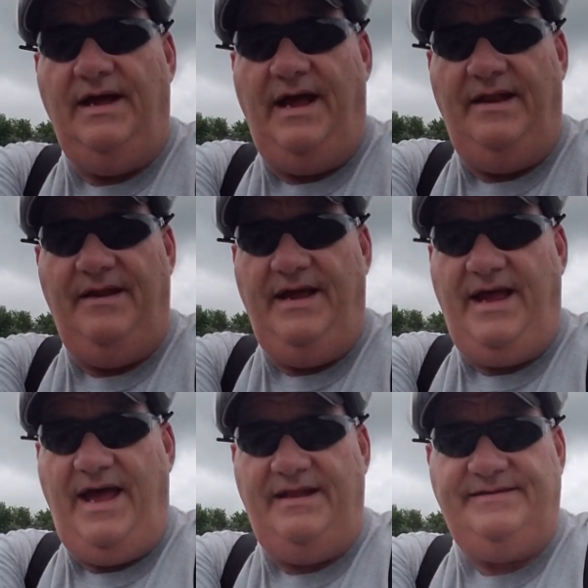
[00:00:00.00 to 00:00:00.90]
And they
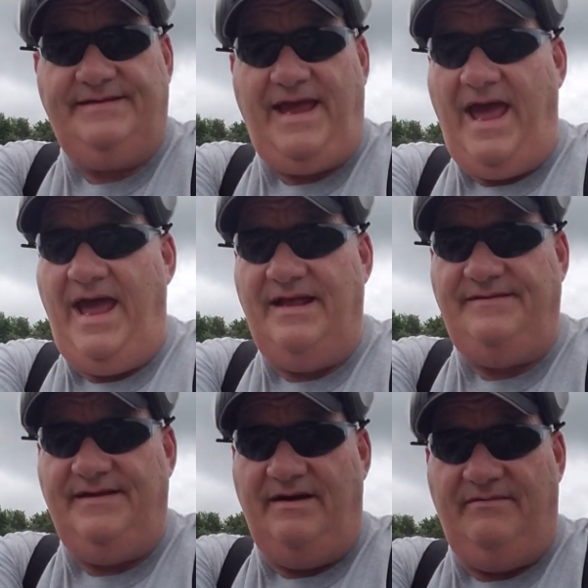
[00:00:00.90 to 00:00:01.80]
had
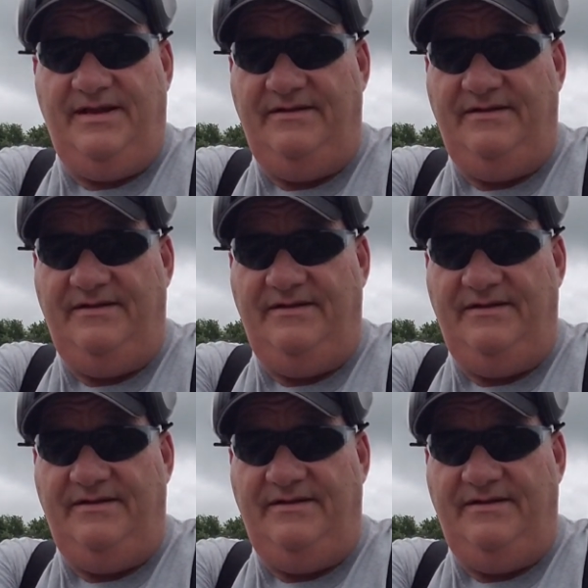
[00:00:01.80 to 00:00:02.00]
scads of it.